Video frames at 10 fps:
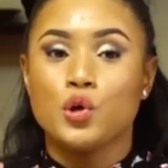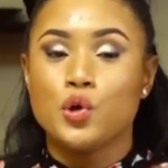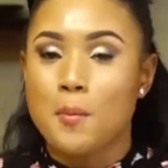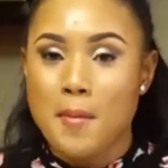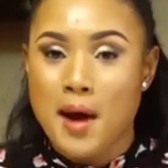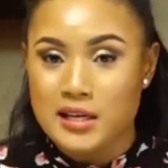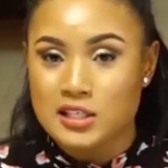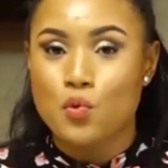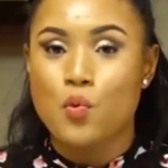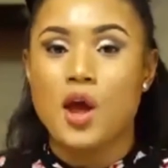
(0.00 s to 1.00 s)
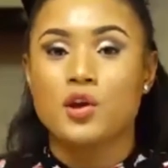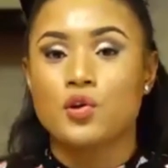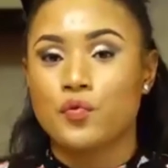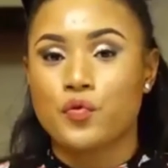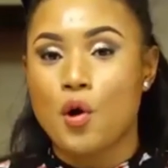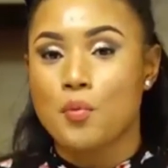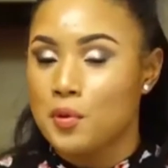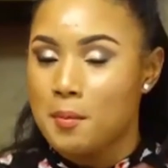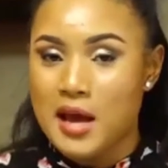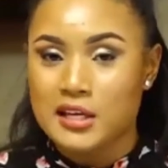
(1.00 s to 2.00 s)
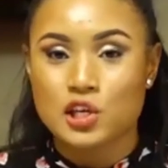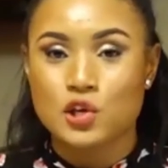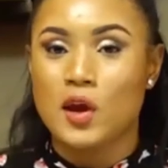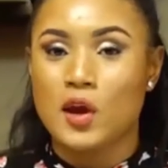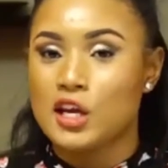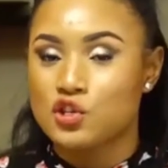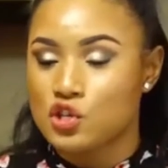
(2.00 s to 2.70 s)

no matter where you're from, no matter your age, your